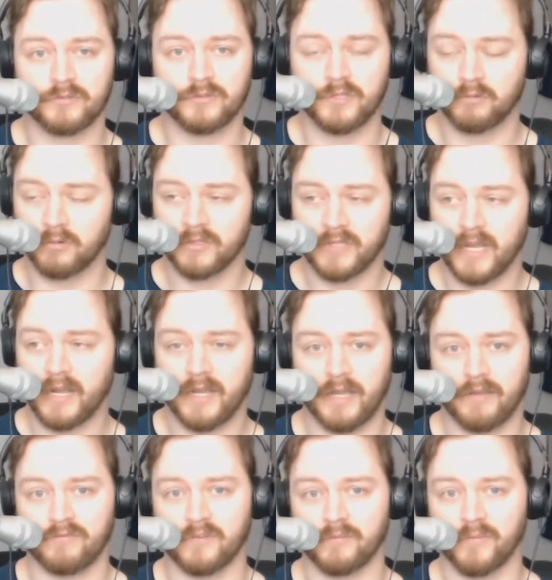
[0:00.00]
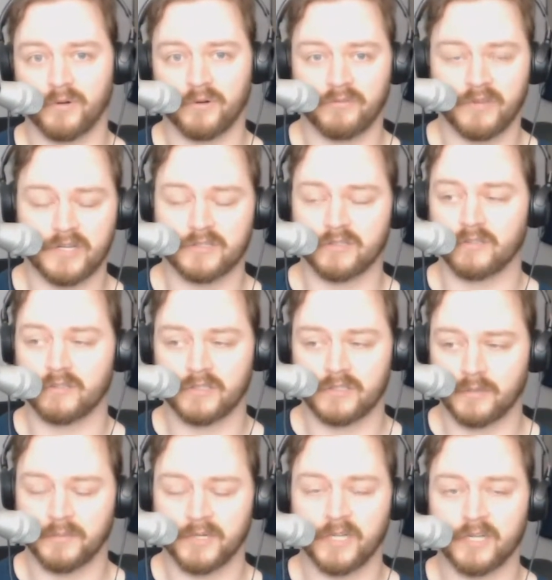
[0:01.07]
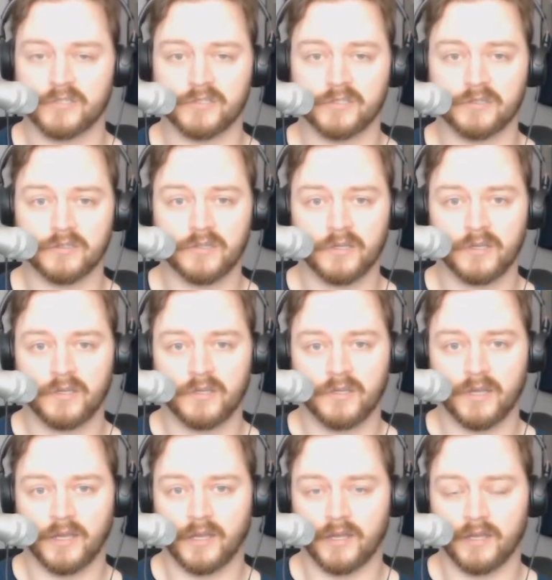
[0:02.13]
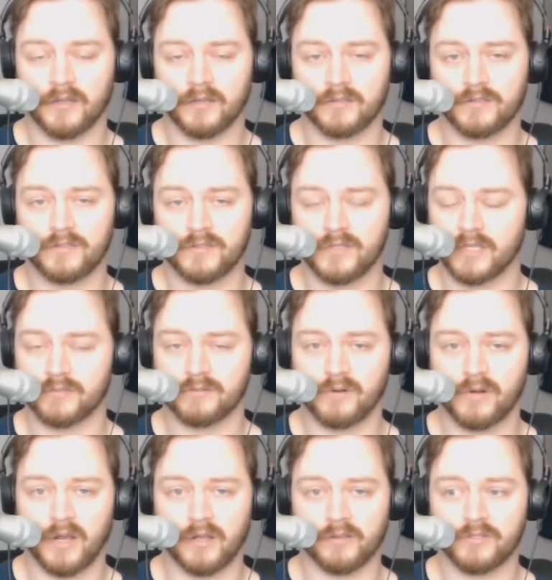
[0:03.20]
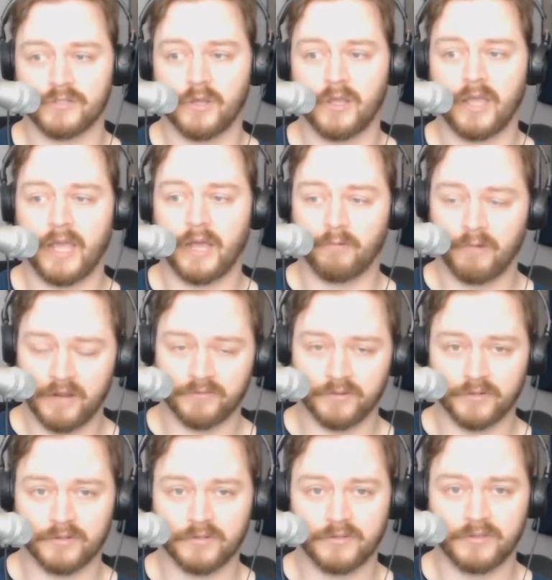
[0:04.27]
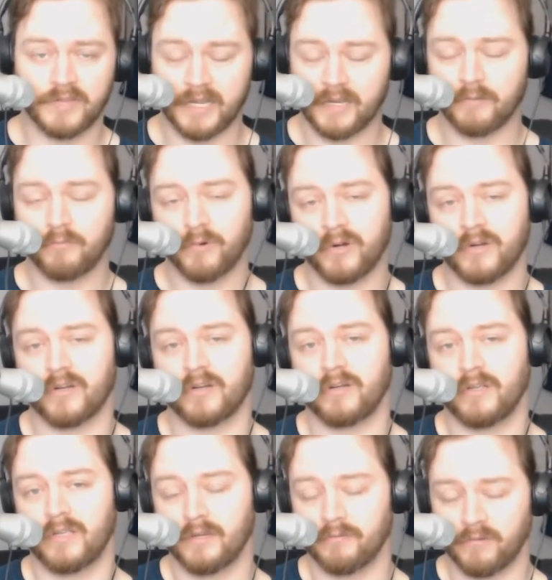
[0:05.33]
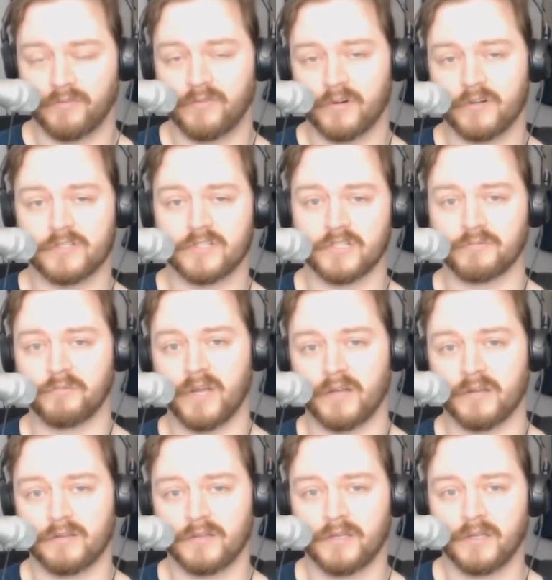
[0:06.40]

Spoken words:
You will not have the motivation or determination to get through college. However, that can work in reverse as well.